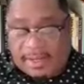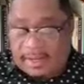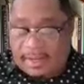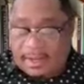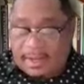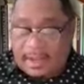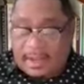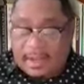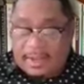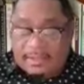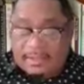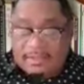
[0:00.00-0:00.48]
it,
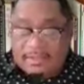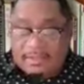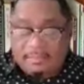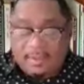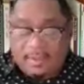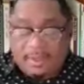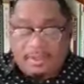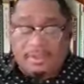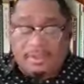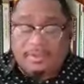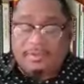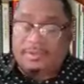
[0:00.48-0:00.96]
let God
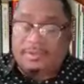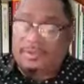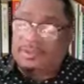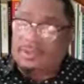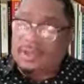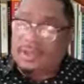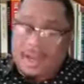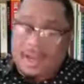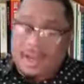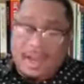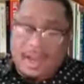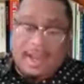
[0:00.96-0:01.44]
speak to you.
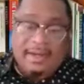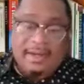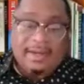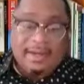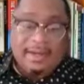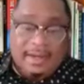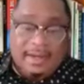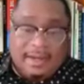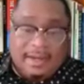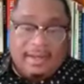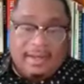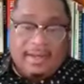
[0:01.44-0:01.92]
There's a
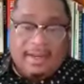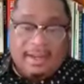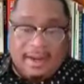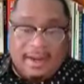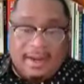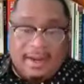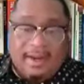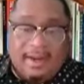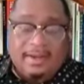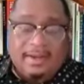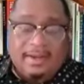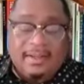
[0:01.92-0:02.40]
lot in
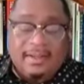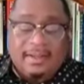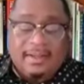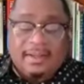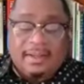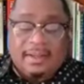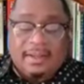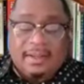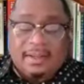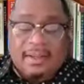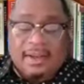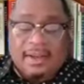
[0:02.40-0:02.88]
there.
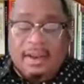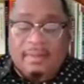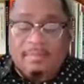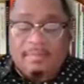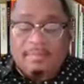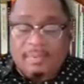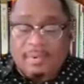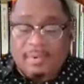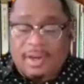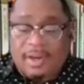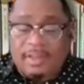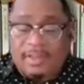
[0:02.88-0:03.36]
And
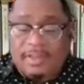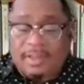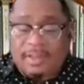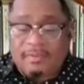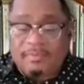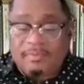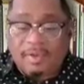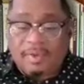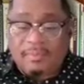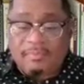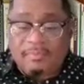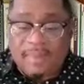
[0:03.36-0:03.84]
I pray
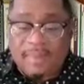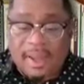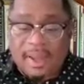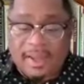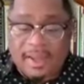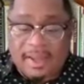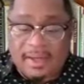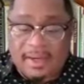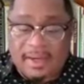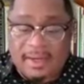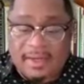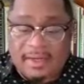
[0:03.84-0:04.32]
that we
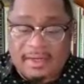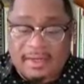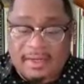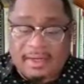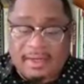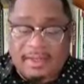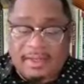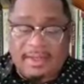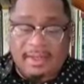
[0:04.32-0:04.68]
made it